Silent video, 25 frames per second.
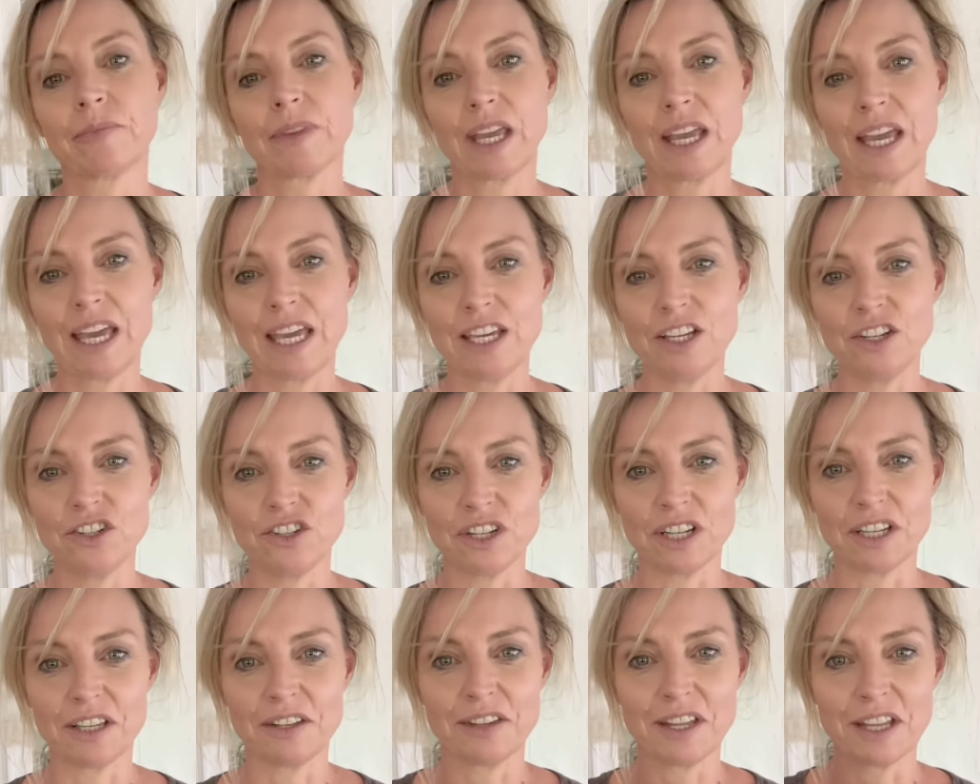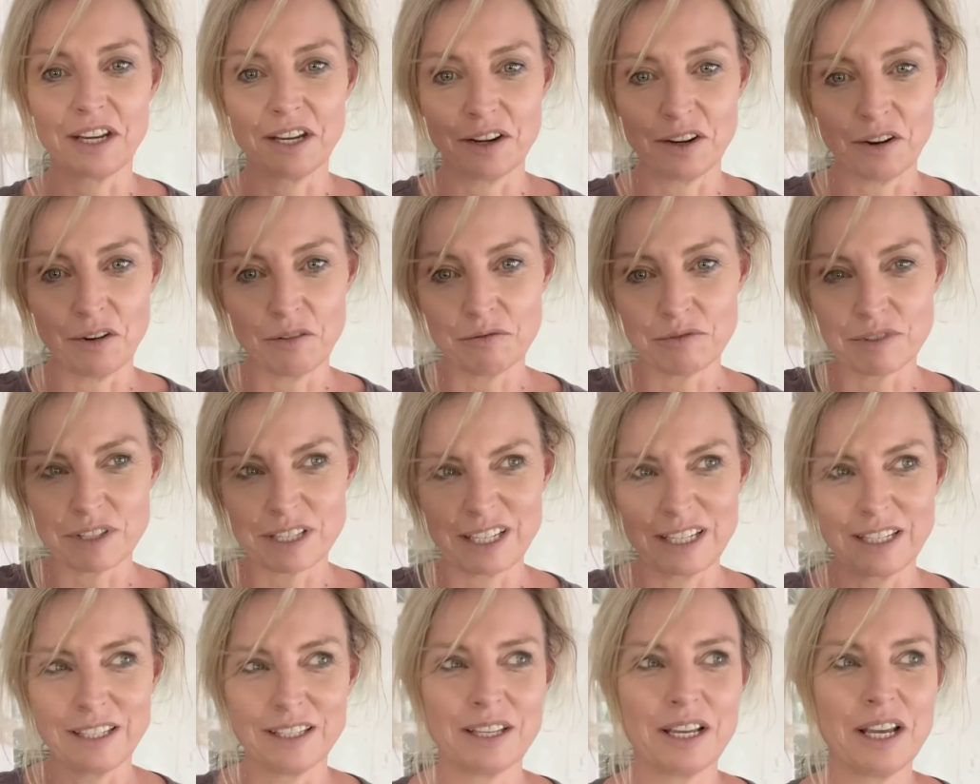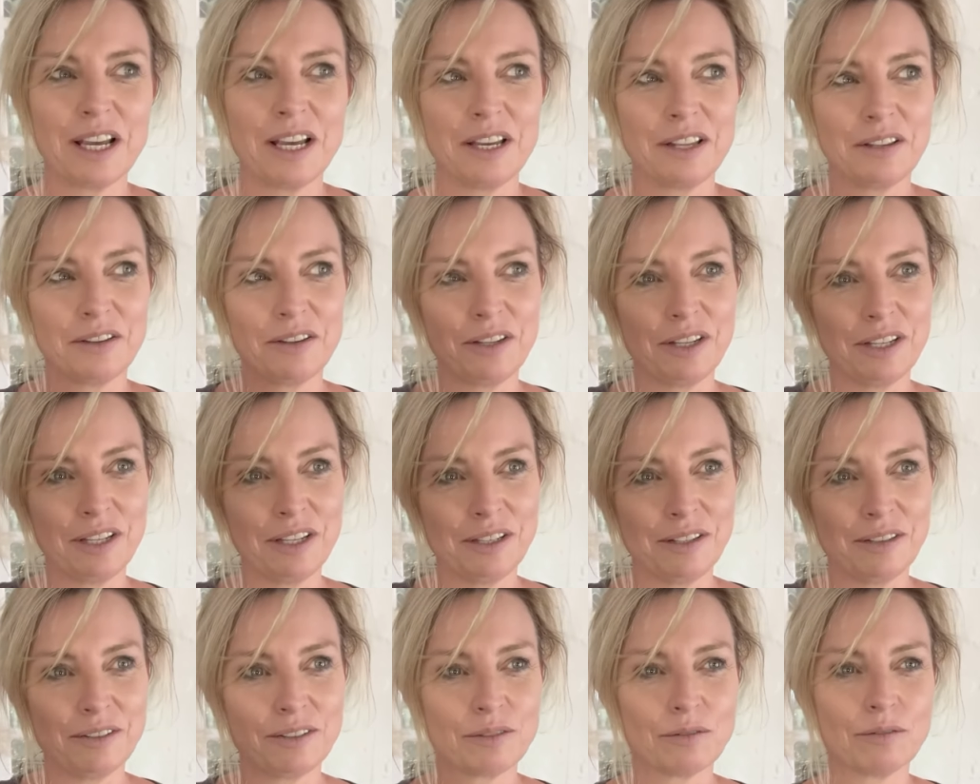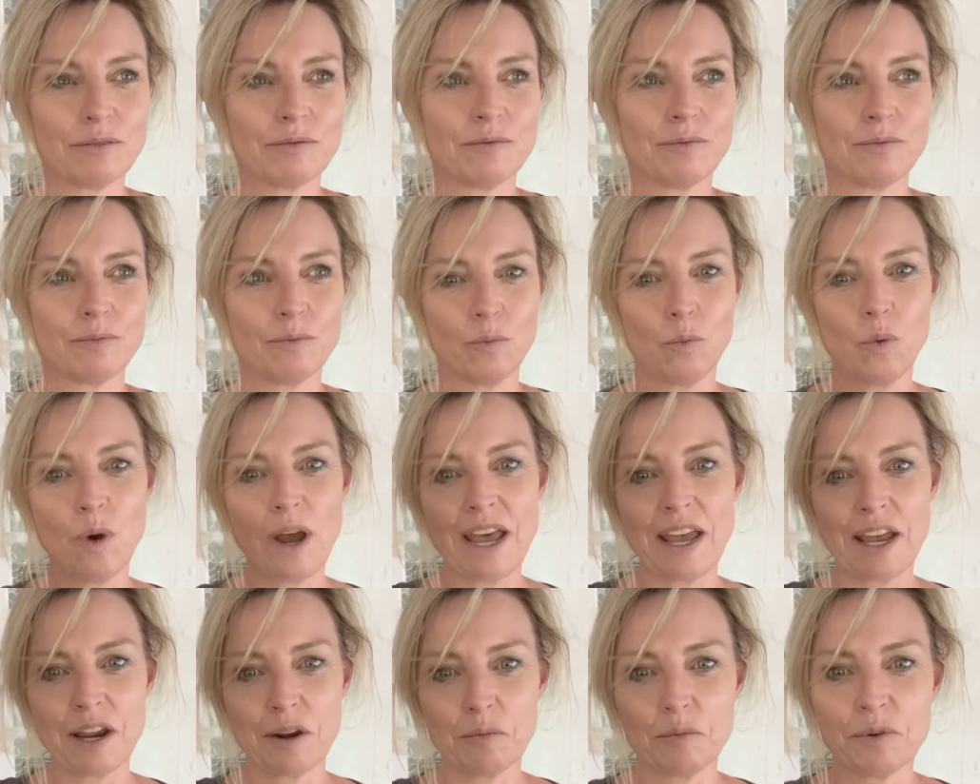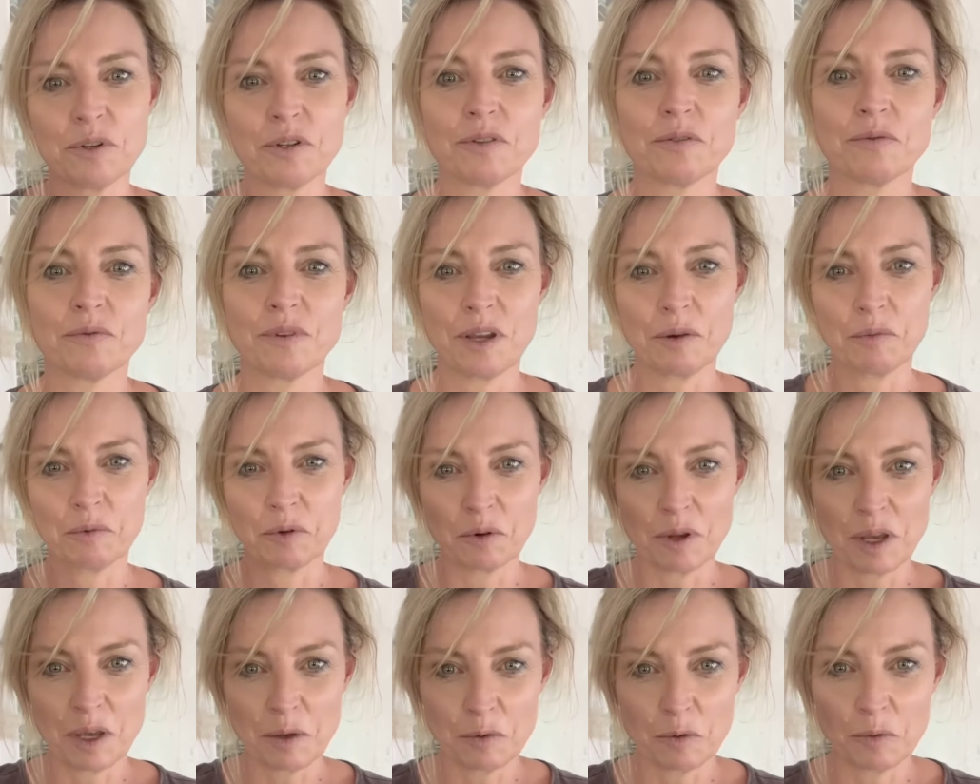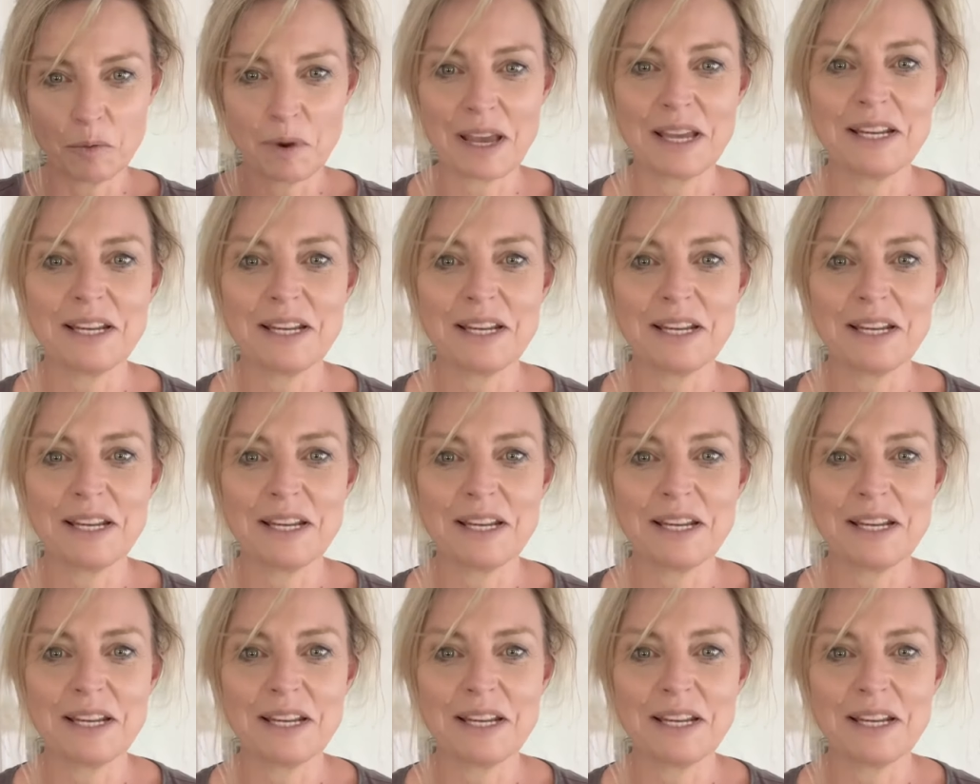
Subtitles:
aging, then obviously the sort of wear would wear